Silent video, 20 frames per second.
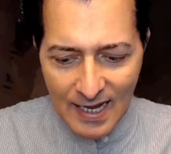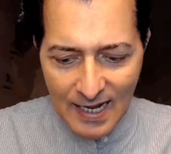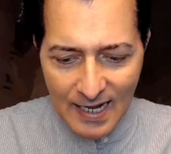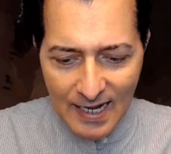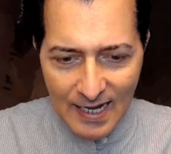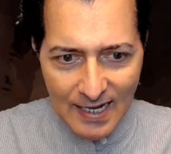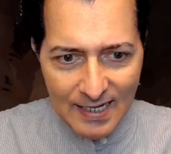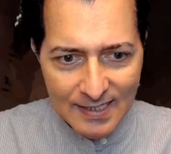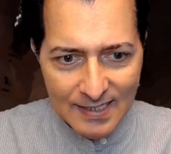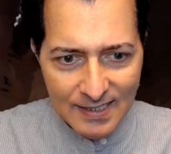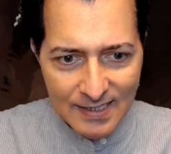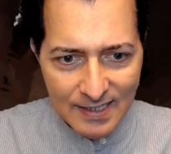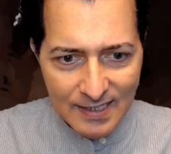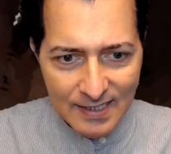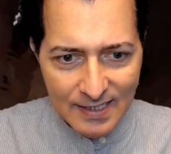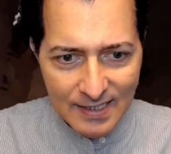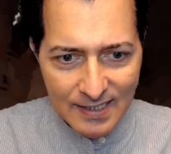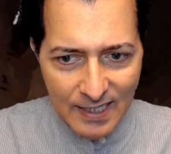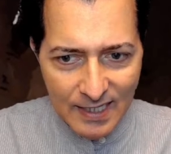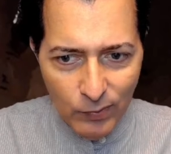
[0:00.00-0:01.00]
And
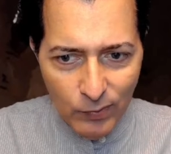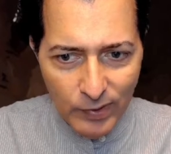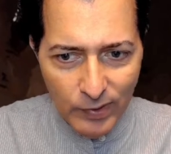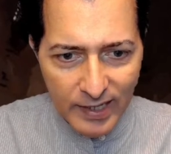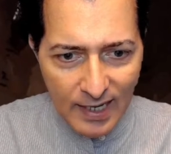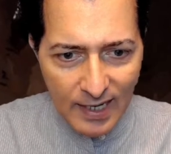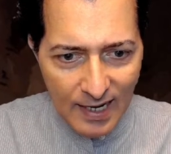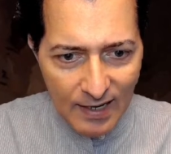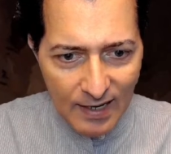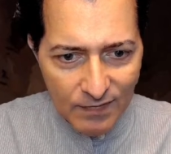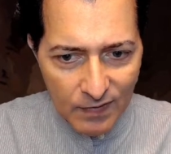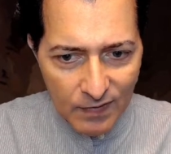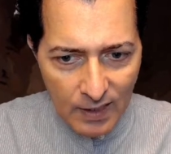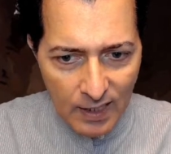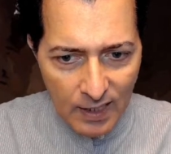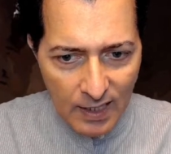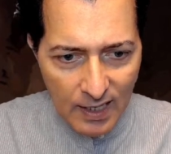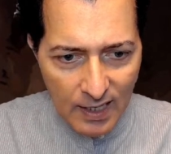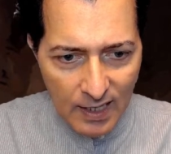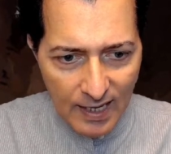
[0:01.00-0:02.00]
here we have
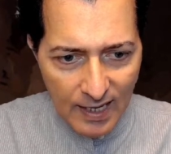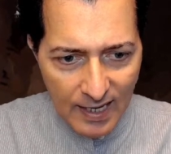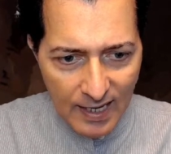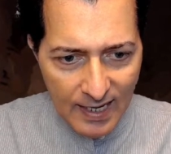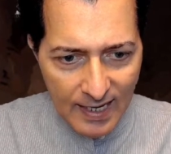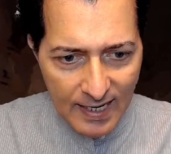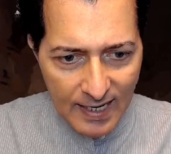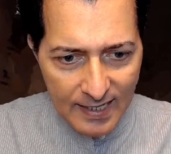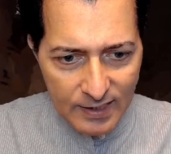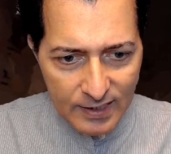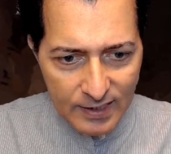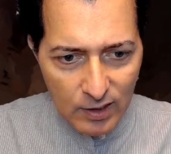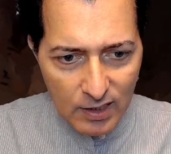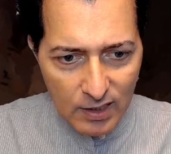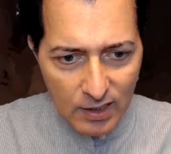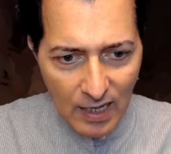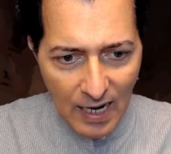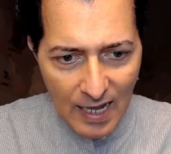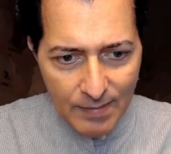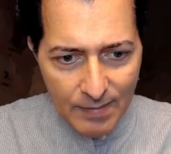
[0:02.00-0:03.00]
the
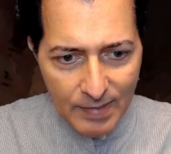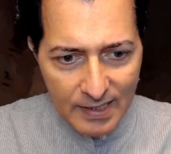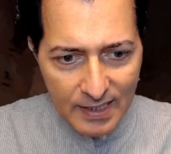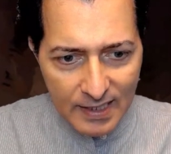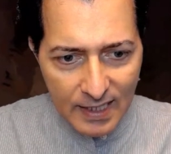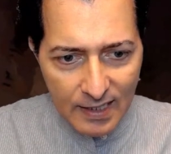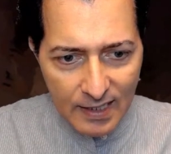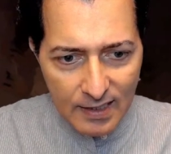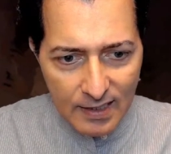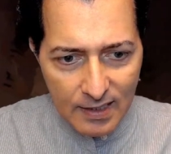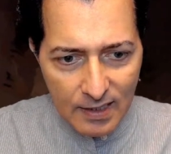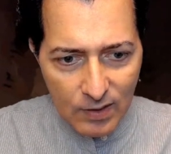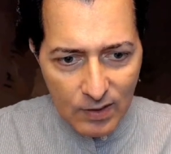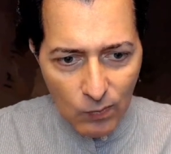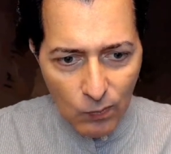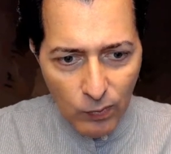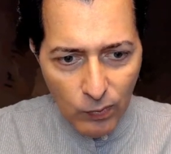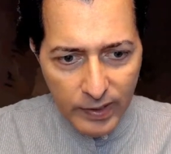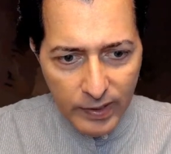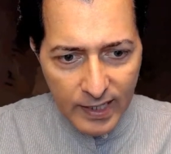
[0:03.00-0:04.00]
climate here
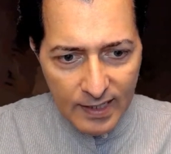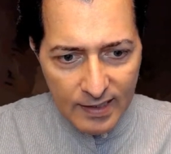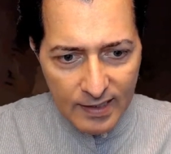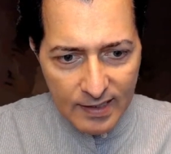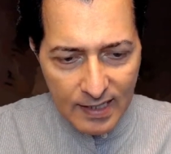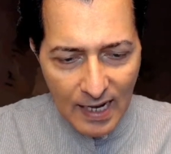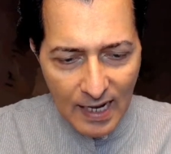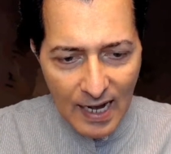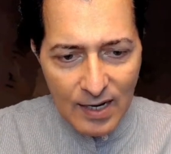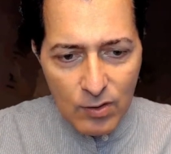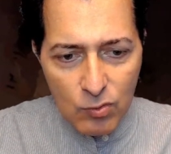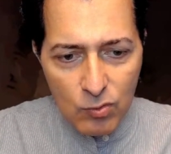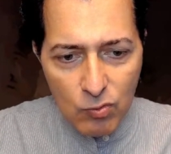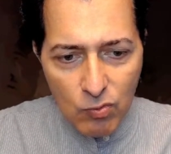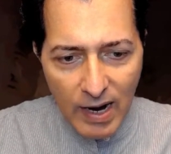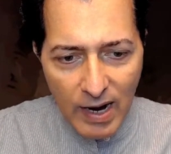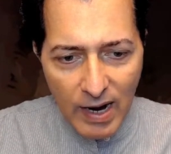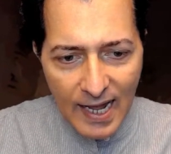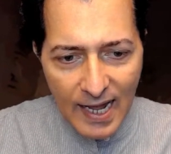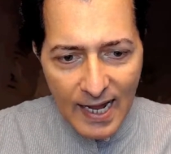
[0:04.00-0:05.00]
with a
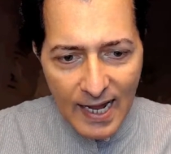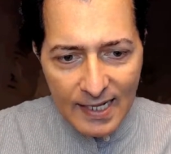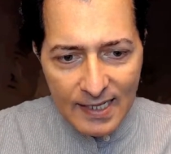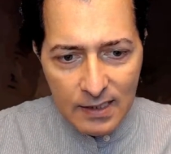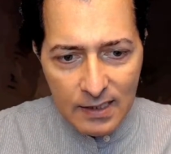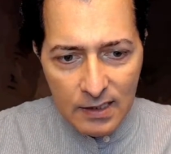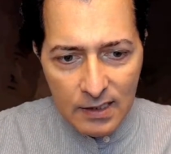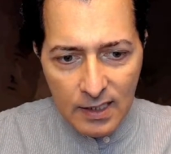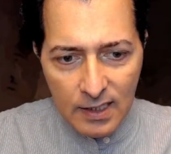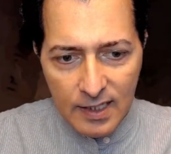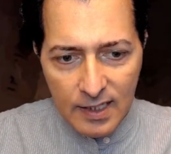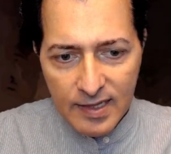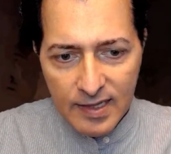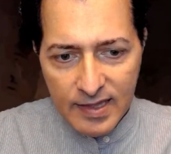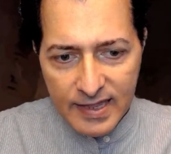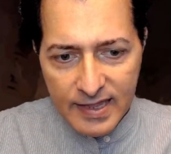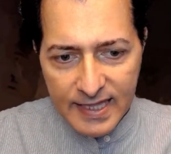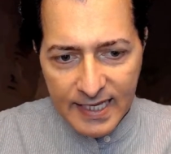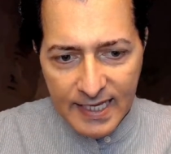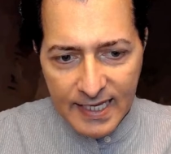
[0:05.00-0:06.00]
red
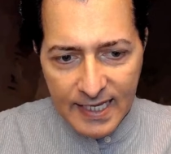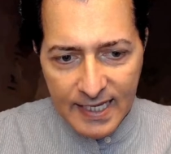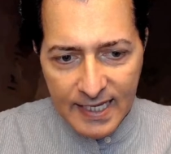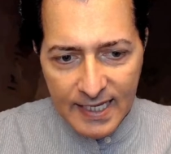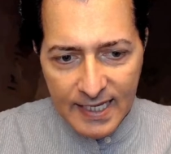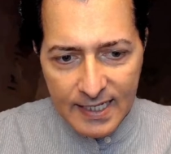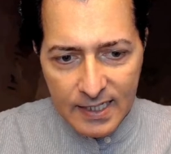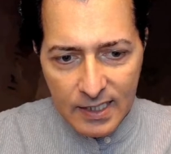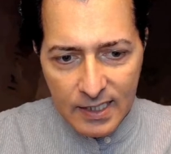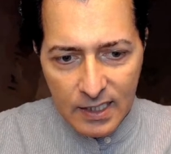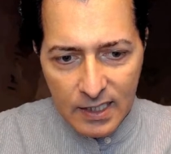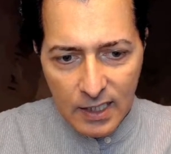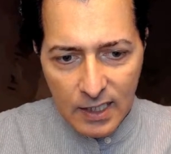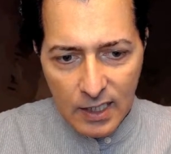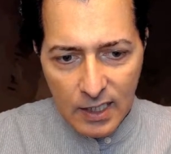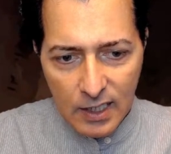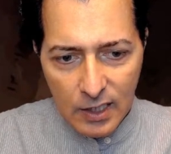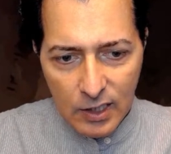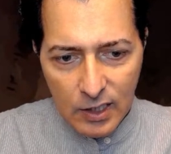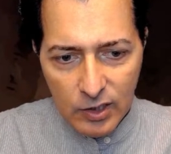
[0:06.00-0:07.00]
thick
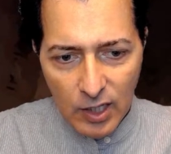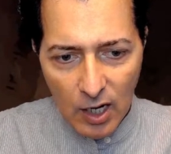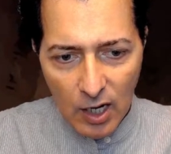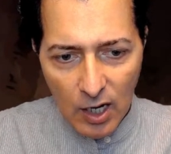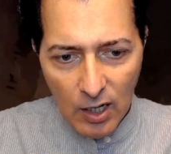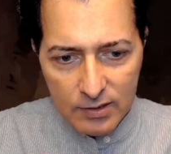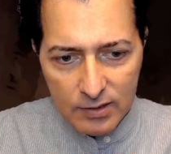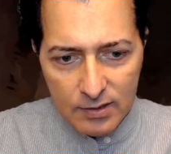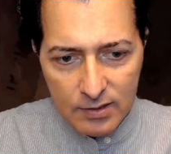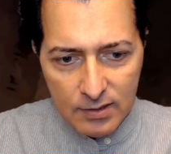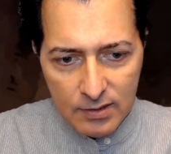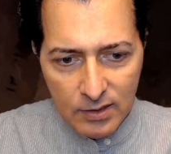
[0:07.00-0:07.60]
dot.